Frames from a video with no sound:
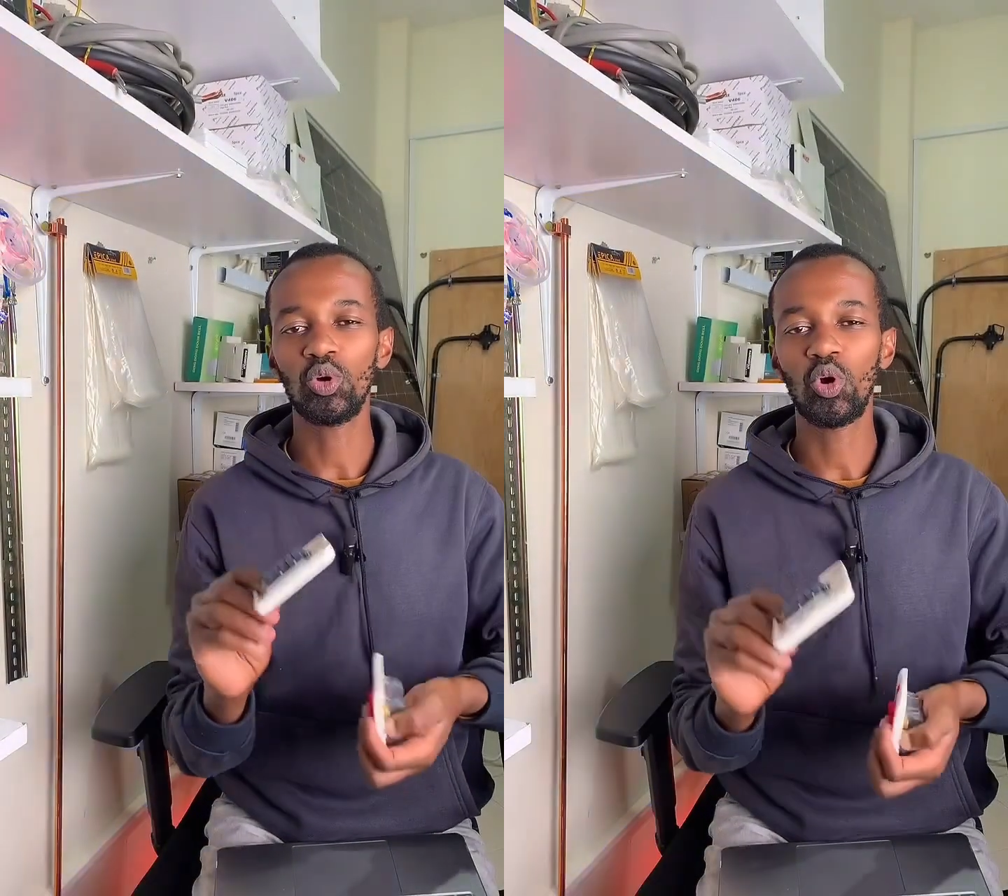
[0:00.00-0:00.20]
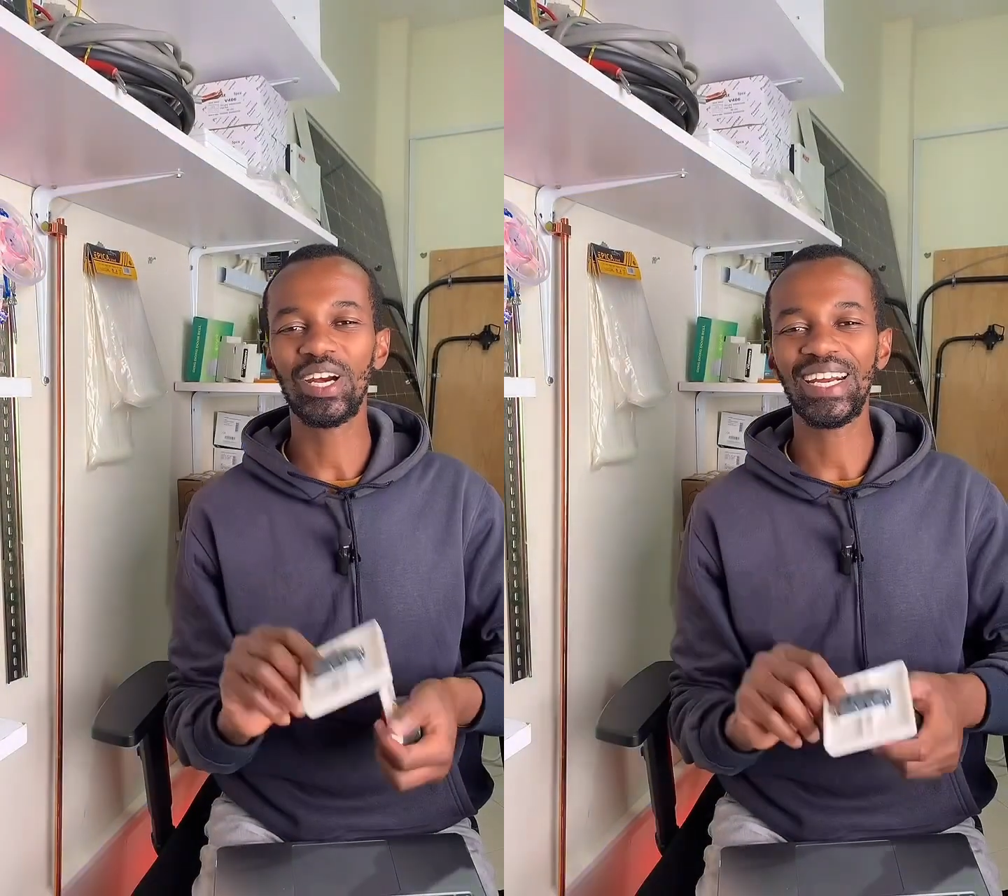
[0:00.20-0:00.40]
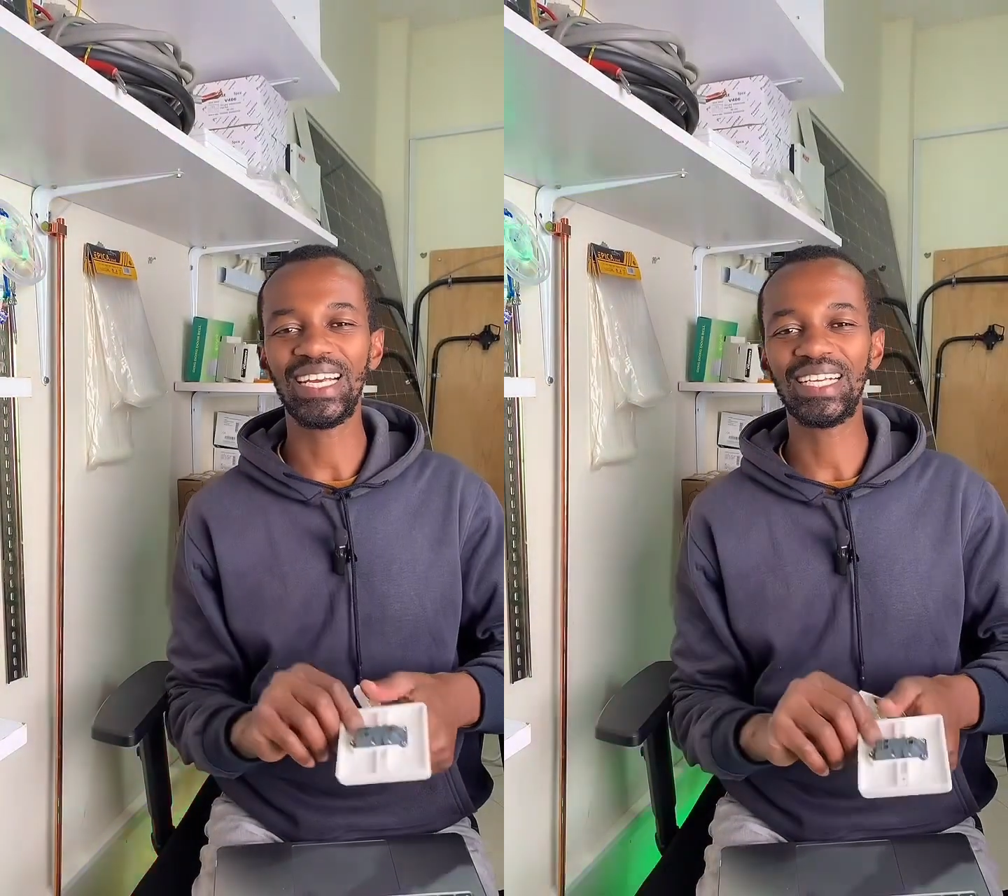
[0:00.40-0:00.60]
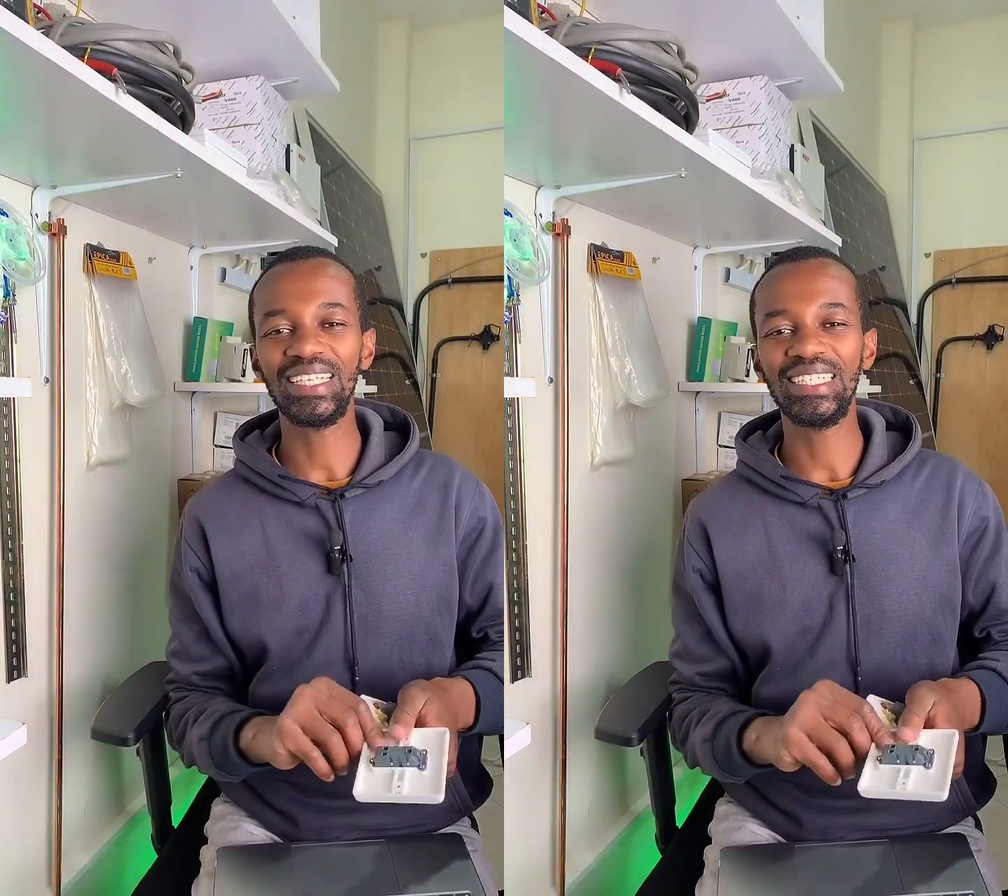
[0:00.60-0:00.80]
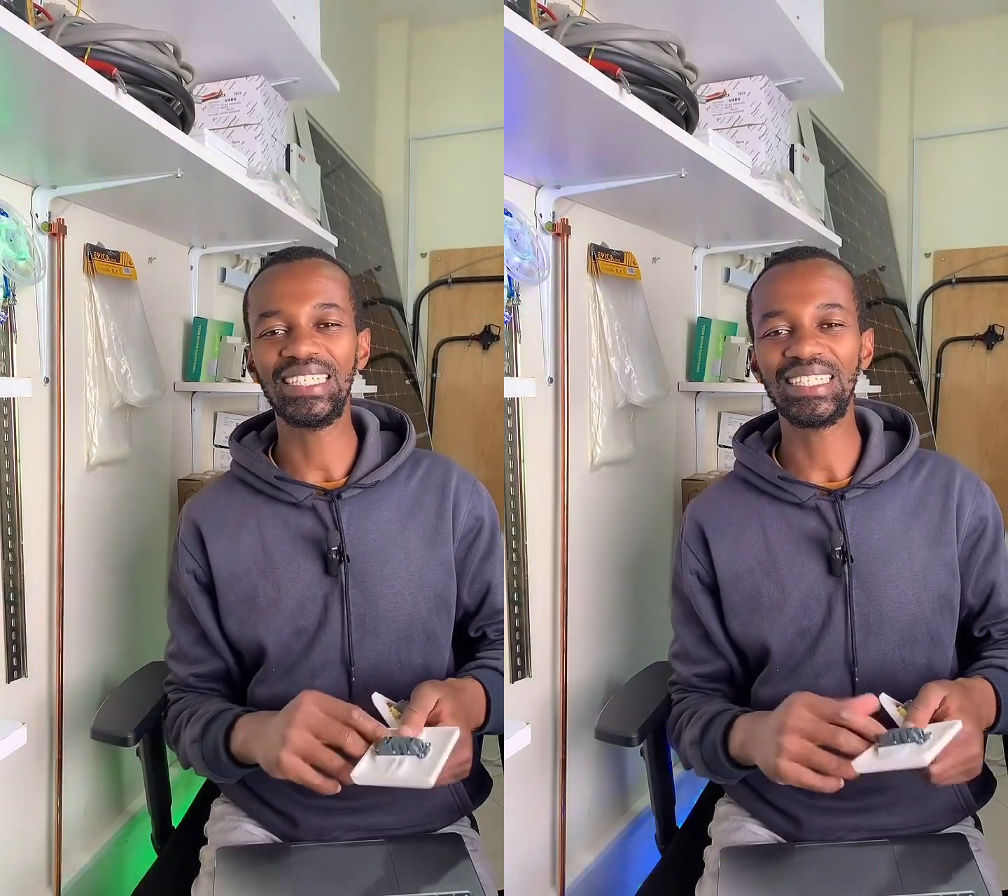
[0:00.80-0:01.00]
you
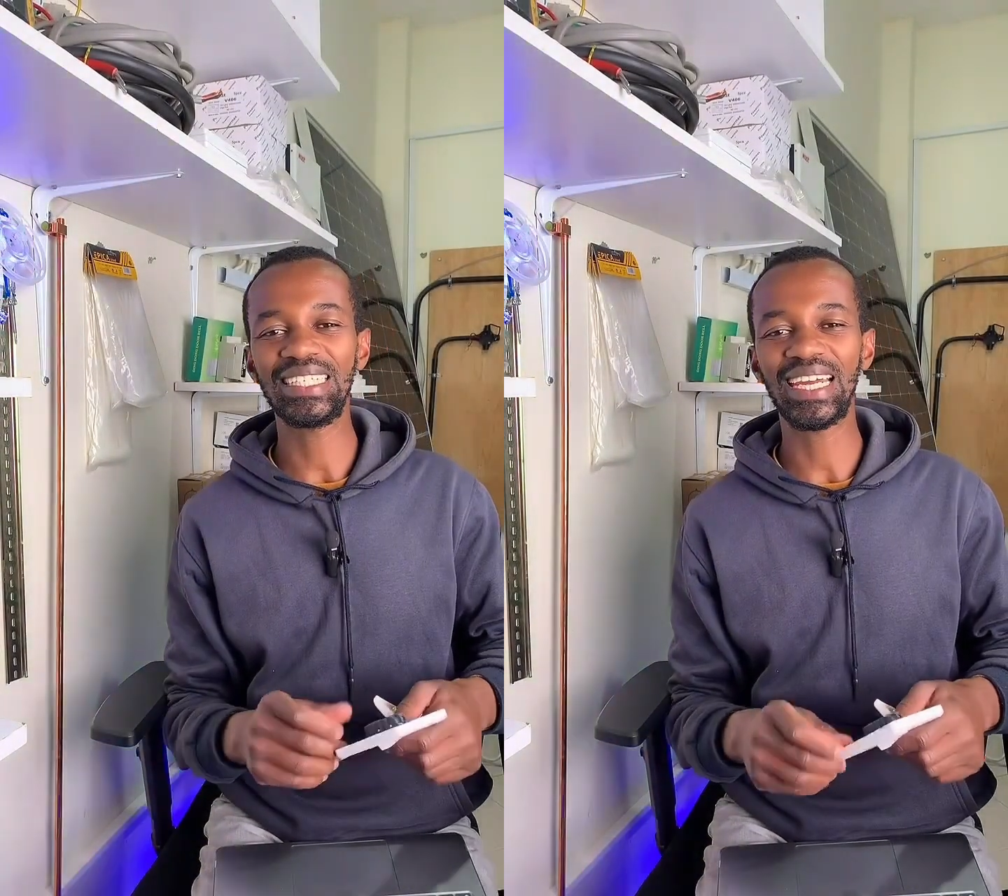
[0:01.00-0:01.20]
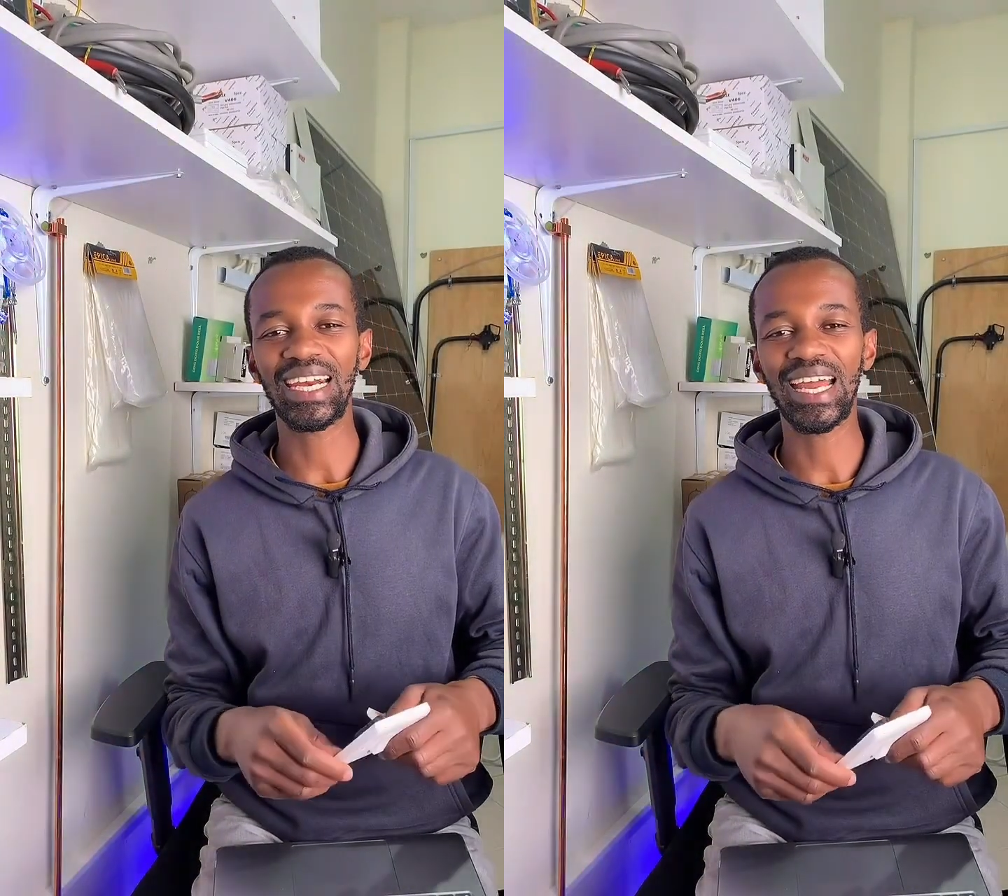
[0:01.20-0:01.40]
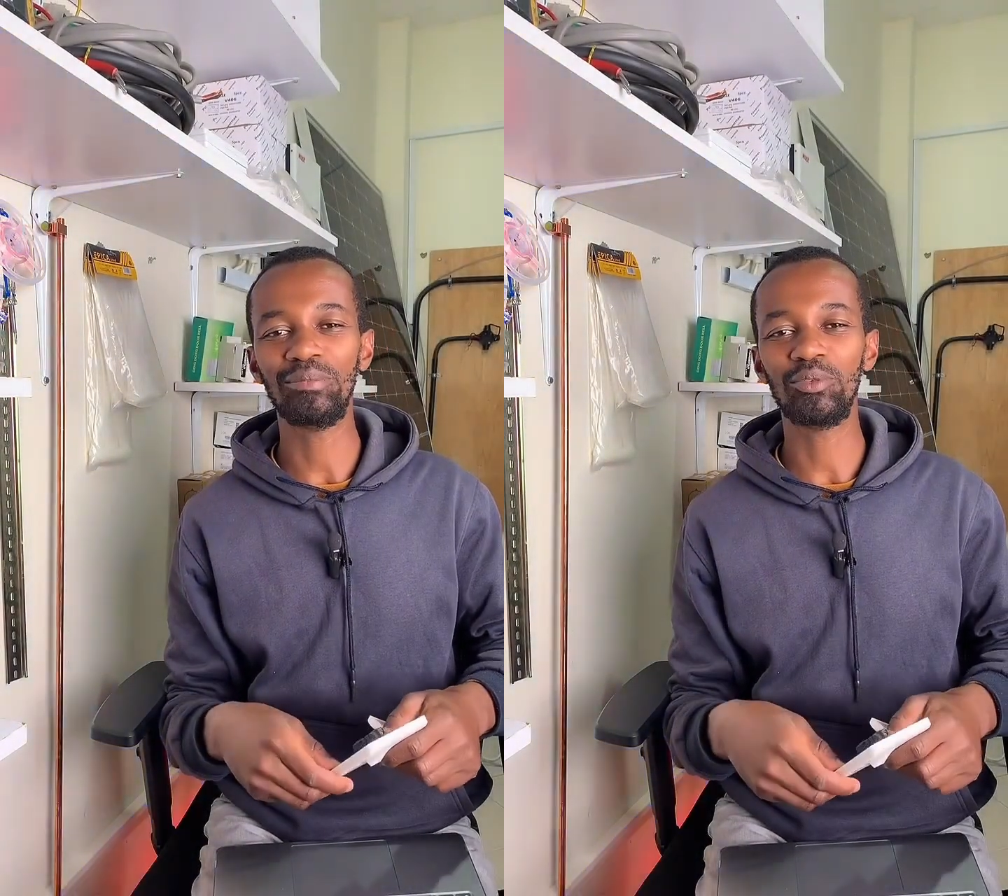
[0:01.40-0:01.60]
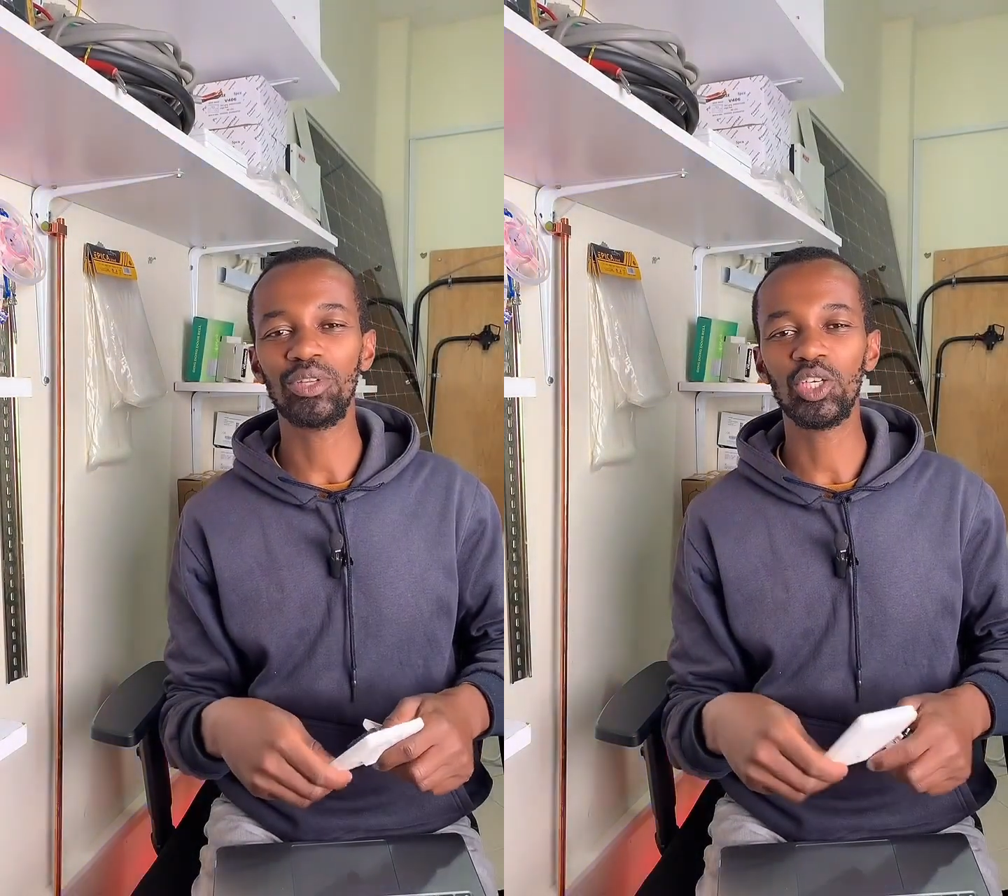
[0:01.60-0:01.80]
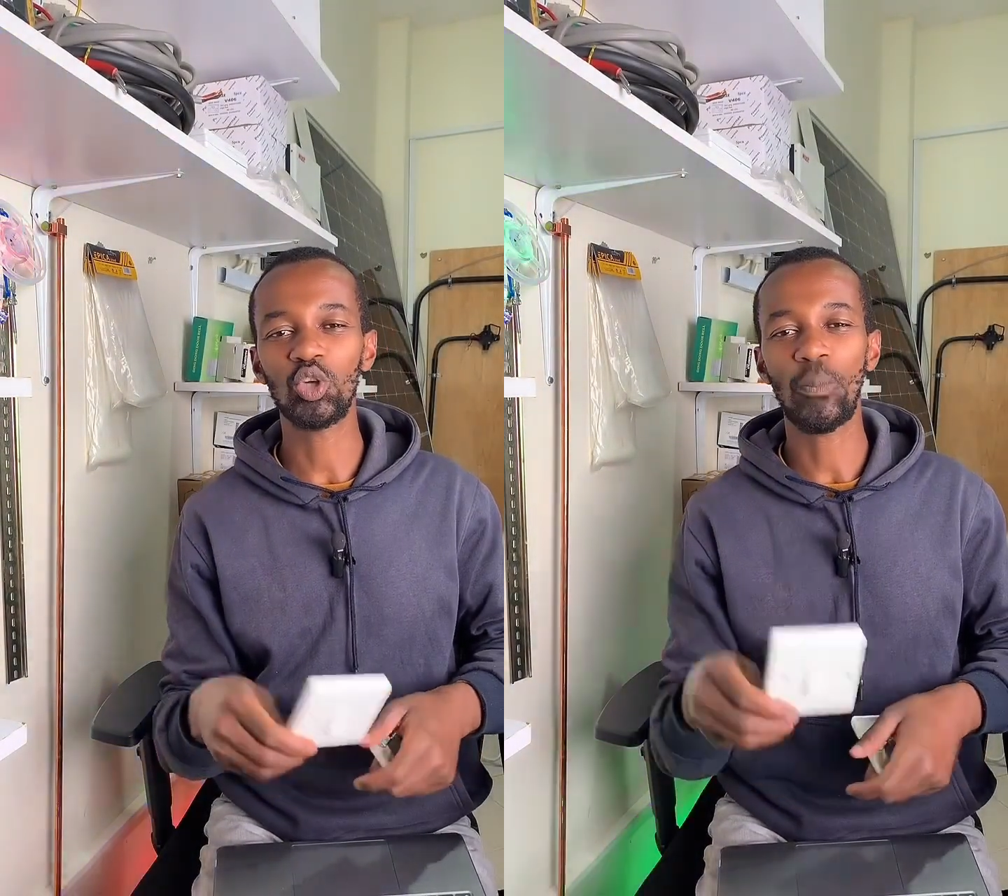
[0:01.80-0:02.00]
correctly describe to the